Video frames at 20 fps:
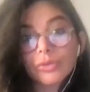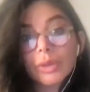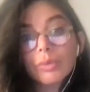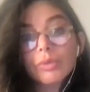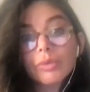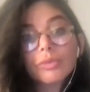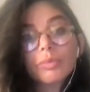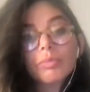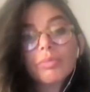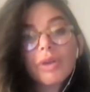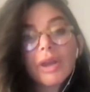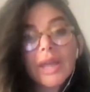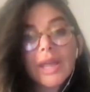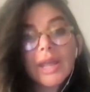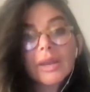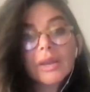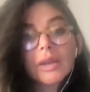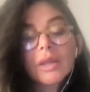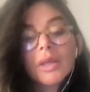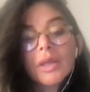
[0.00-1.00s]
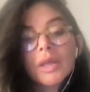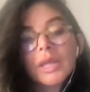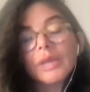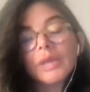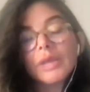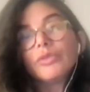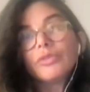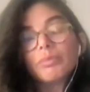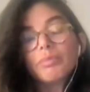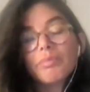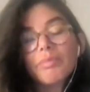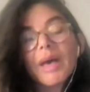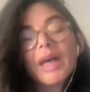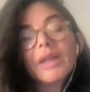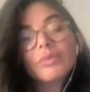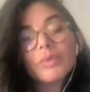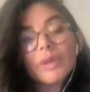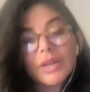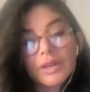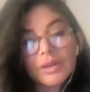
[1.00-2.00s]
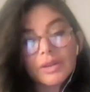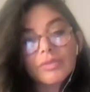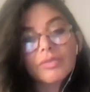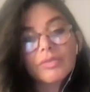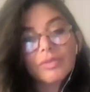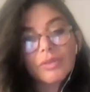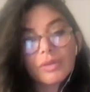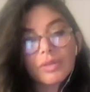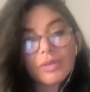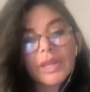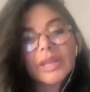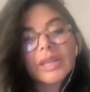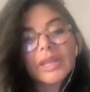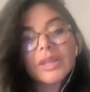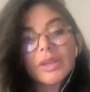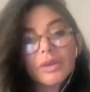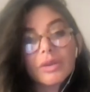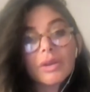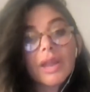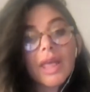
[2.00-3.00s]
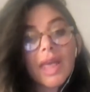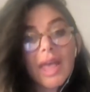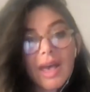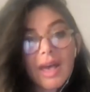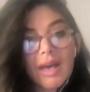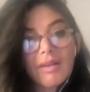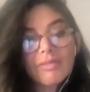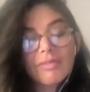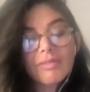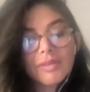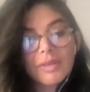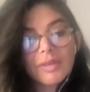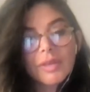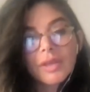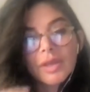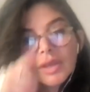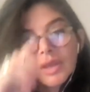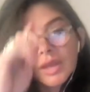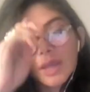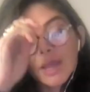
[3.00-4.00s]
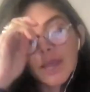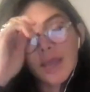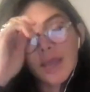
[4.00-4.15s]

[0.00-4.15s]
he was brain, he was bedridden for like a year and a half. Oh,